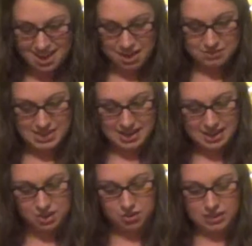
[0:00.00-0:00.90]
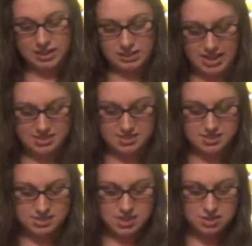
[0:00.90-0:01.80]
of taking online
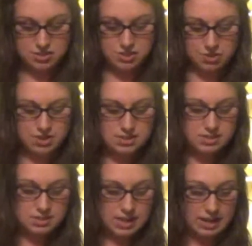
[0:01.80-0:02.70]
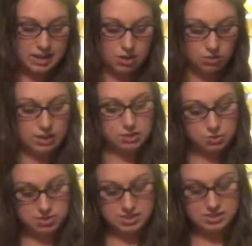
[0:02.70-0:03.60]
classes. Students taking online
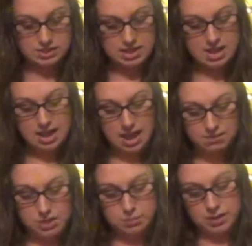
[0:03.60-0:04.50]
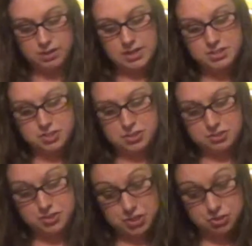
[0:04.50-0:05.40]
courses have the ability to
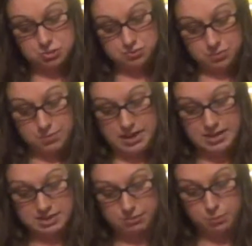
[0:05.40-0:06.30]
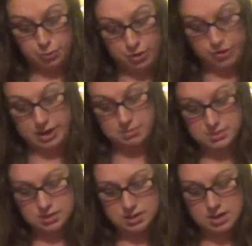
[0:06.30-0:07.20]
choose from many different
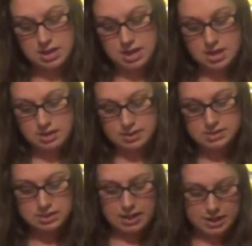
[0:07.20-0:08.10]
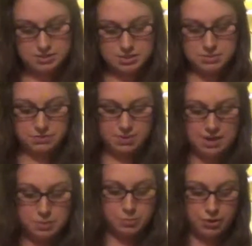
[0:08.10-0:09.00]
programs. This allows them to
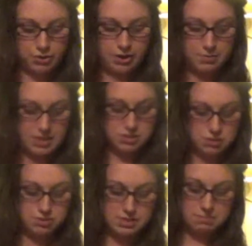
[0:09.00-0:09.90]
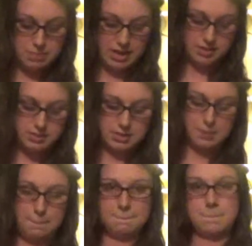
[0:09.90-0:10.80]
find the program that suits them best.
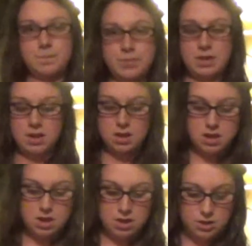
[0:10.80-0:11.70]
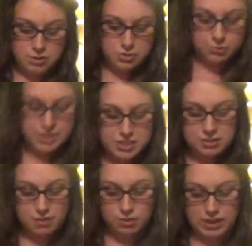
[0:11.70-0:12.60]
Tuition
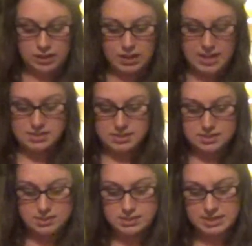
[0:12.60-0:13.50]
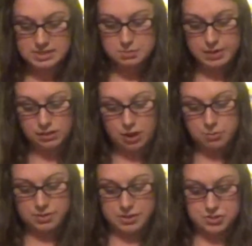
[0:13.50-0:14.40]
of online classes tends to be
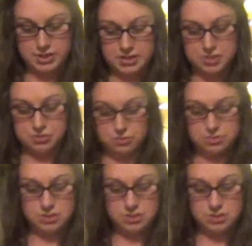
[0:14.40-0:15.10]
lower than traditional